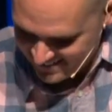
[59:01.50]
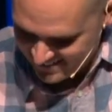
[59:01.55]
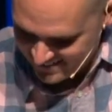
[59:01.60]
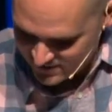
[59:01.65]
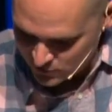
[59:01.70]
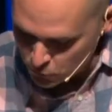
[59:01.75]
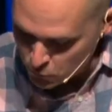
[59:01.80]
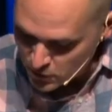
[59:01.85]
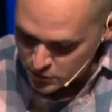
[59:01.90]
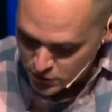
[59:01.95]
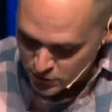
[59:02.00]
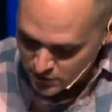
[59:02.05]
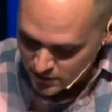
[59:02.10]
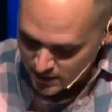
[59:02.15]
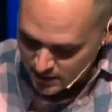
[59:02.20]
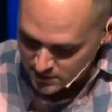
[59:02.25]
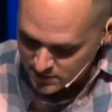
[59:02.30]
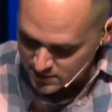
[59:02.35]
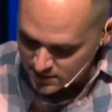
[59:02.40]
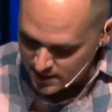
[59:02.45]
So, what's your
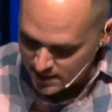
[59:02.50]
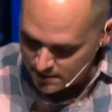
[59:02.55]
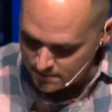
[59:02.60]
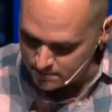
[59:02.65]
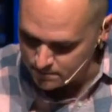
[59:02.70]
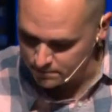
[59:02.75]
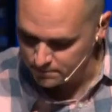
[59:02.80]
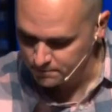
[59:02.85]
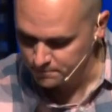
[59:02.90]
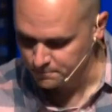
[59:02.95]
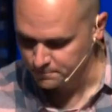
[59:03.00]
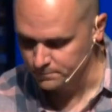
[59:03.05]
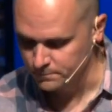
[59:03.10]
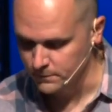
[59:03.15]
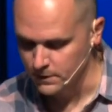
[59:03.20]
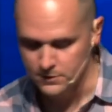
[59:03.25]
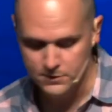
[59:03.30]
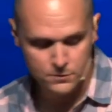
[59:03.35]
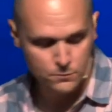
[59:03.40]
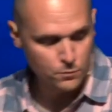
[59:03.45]
next step?
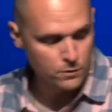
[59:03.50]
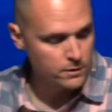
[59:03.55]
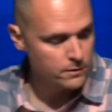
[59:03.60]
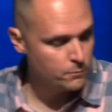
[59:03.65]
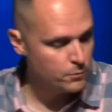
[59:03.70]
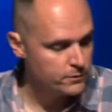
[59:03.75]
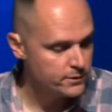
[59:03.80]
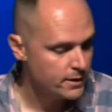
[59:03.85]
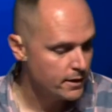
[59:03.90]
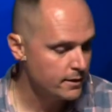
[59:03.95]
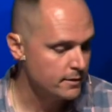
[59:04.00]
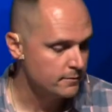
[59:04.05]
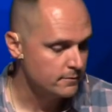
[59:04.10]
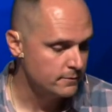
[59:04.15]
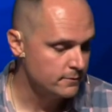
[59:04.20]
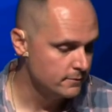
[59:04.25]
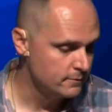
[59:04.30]
This is where we're done.